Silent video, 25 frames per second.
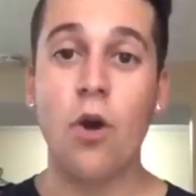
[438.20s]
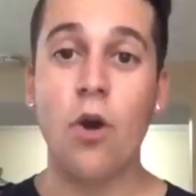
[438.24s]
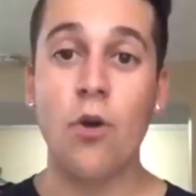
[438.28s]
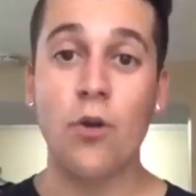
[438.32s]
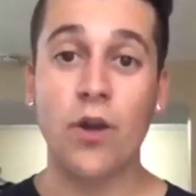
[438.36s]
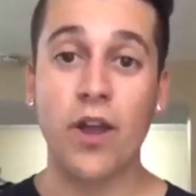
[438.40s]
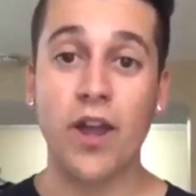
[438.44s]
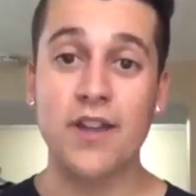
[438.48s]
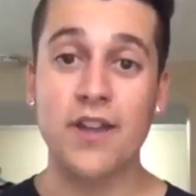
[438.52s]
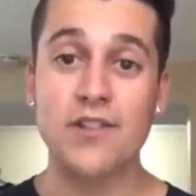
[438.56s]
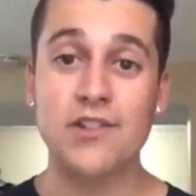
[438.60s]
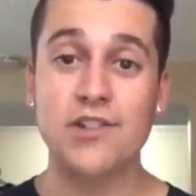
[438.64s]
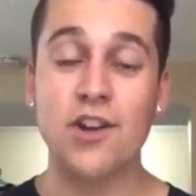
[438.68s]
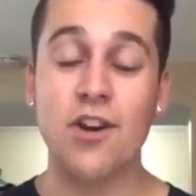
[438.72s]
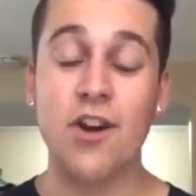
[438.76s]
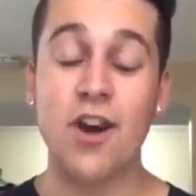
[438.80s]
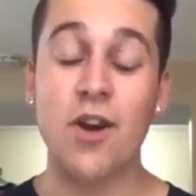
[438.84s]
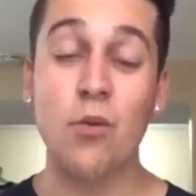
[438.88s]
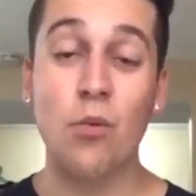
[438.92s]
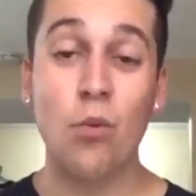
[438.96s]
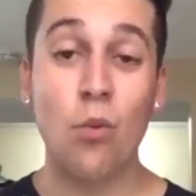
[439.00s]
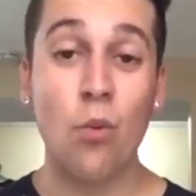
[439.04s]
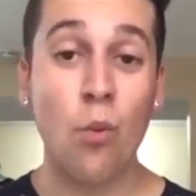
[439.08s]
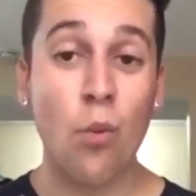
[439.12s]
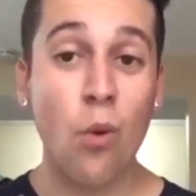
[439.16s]
Okay, sorry,
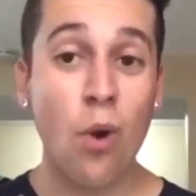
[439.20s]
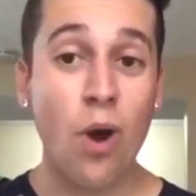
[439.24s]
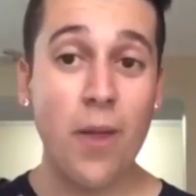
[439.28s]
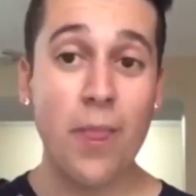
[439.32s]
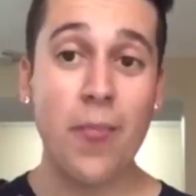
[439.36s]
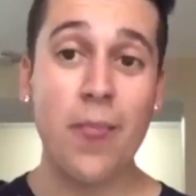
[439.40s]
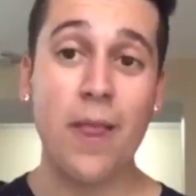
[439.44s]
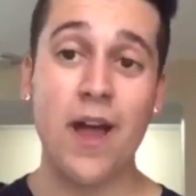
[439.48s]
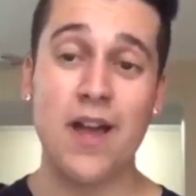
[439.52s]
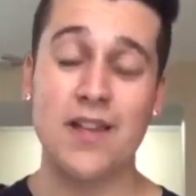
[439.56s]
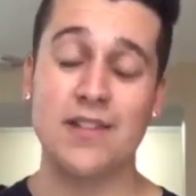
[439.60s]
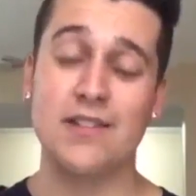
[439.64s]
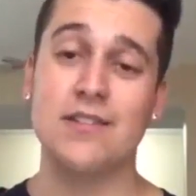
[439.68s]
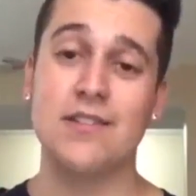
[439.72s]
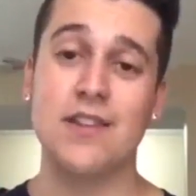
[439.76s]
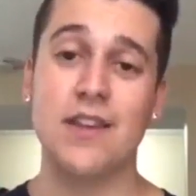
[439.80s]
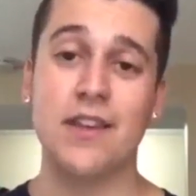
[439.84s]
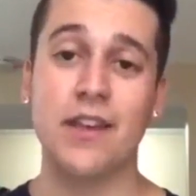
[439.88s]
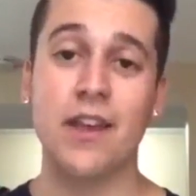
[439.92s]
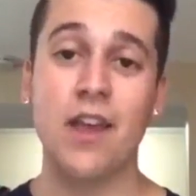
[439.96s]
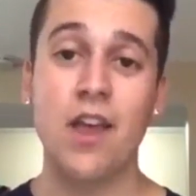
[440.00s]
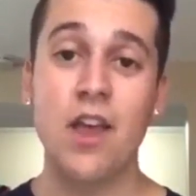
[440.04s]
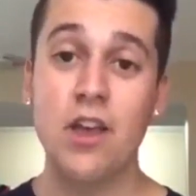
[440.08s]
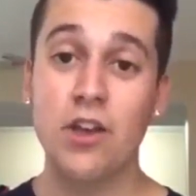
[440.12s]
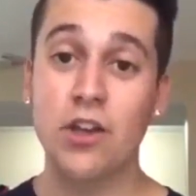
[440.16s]
one last thing.
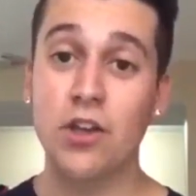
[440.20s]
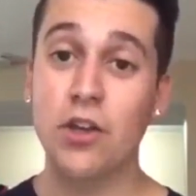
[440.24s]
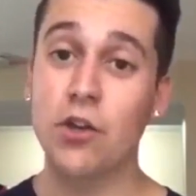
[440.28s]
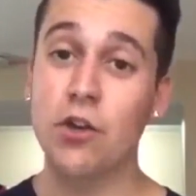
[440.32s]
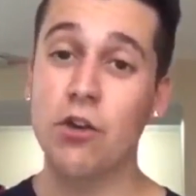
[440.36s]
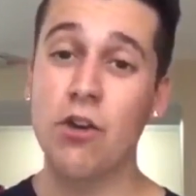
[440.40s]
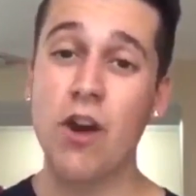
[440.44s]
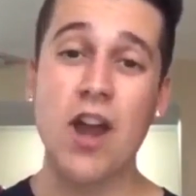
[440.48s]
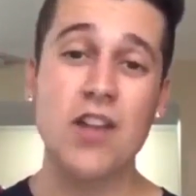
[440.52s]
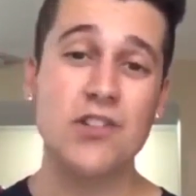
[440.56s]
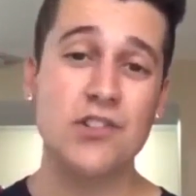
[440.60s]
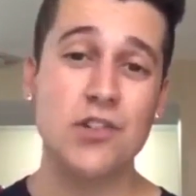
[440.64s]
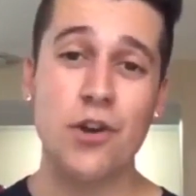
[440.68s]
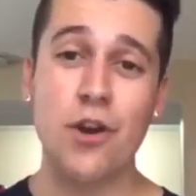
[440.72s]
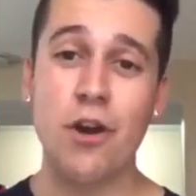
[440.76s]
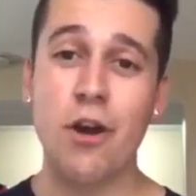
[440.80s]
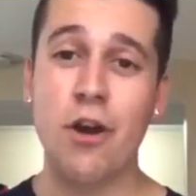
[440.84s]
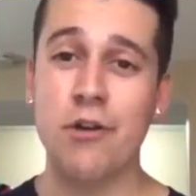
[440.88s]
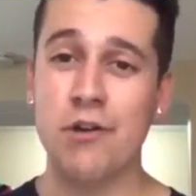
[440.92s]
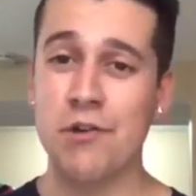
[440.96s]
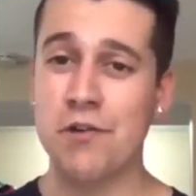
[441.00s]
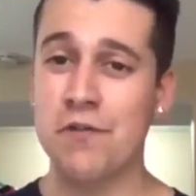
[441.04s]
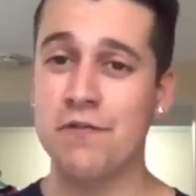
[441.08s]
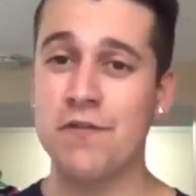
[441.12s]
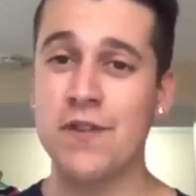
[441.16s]
Congrats on
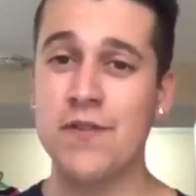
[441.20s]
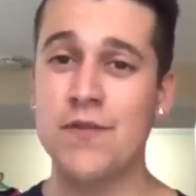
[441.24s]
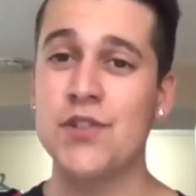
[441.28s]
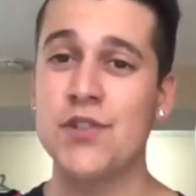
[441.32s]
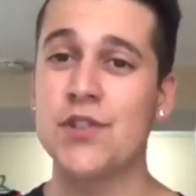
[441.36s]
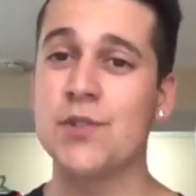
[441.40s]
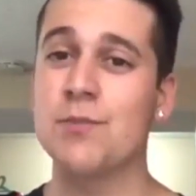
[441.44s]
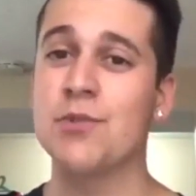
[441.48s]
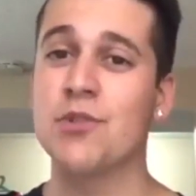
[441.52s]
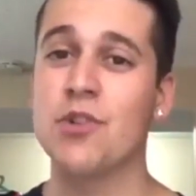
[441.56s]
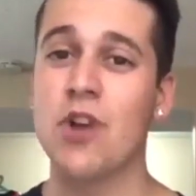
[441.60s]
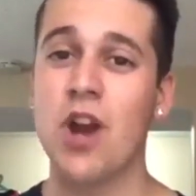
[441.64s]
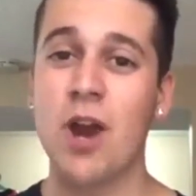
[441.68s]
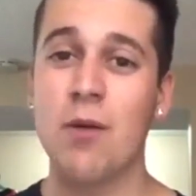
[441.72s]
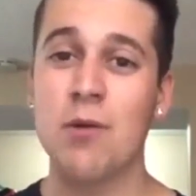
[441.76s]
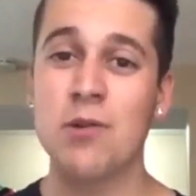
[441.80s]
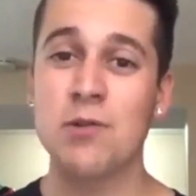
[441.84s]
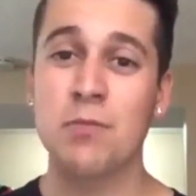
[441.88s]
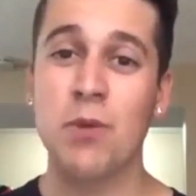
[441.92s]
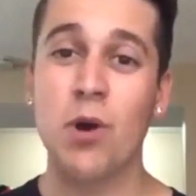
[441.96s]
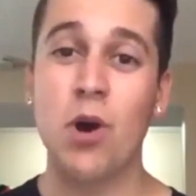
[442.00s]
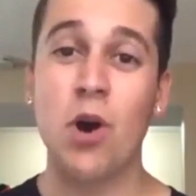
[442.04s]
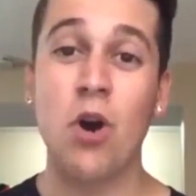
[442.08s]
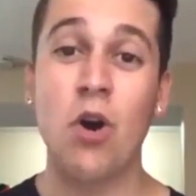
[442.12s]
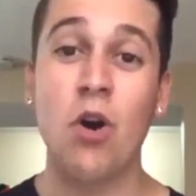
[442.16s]
150 subscribers,
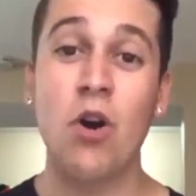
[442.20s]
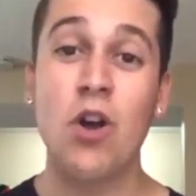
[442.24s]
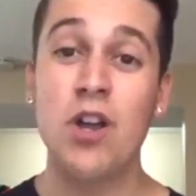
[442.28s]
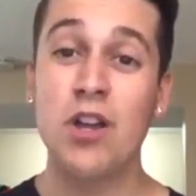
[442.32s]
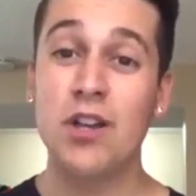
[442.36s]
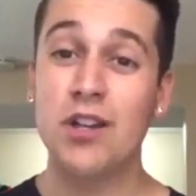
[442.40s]
Paul.